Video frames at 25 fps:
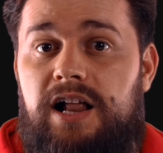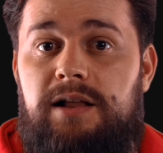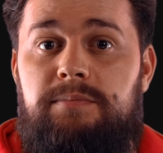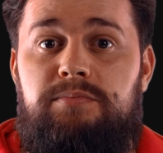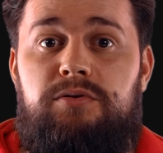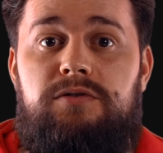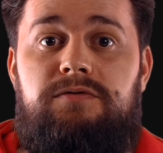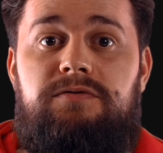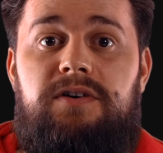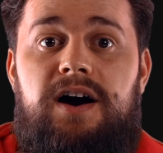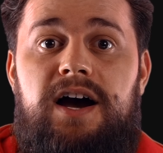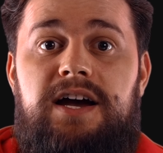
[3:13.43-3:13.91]
I'll
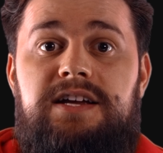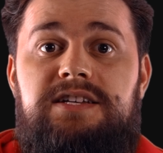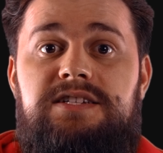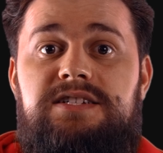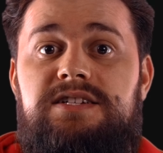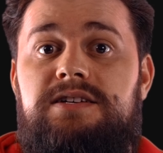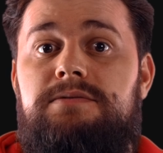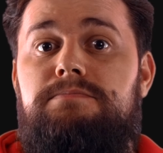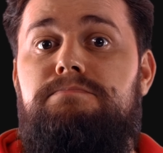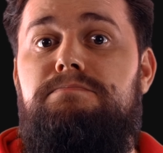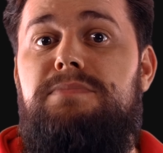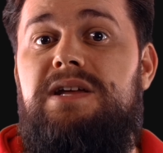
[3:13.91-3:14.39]
provide
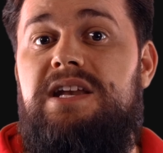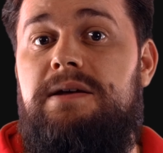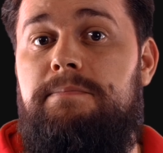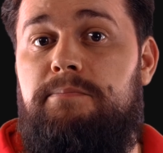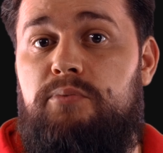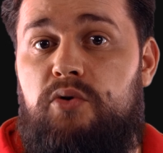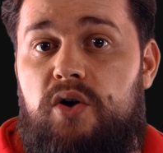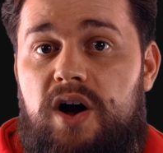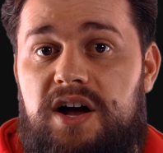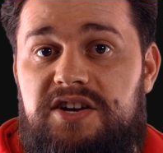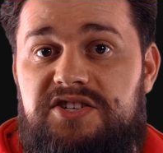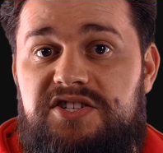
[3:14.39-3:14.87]
mini
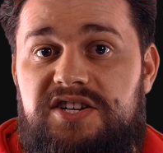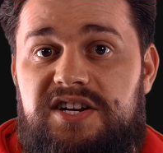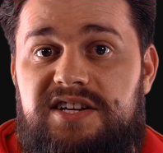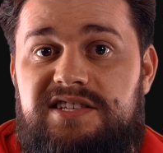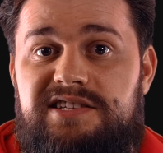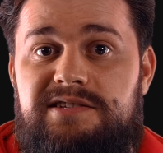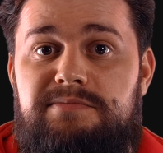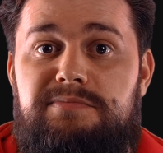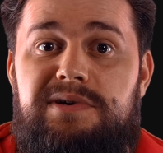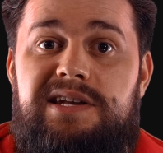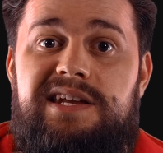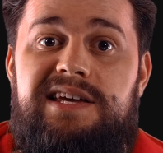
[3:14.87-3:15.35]

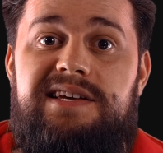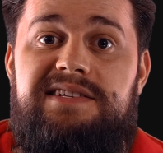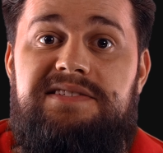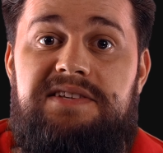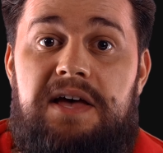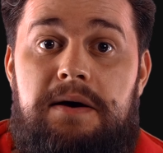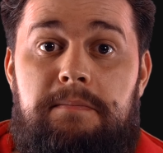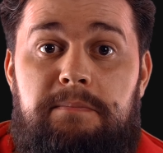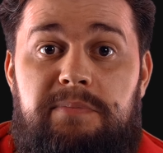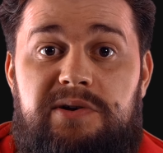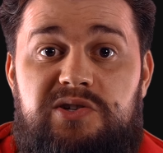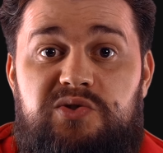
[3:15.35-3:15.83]
projects, mini
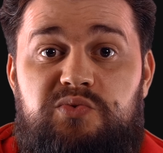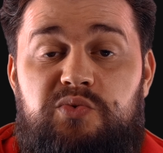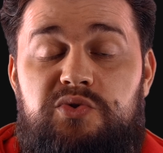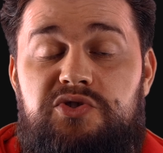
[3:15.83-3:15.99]
examples,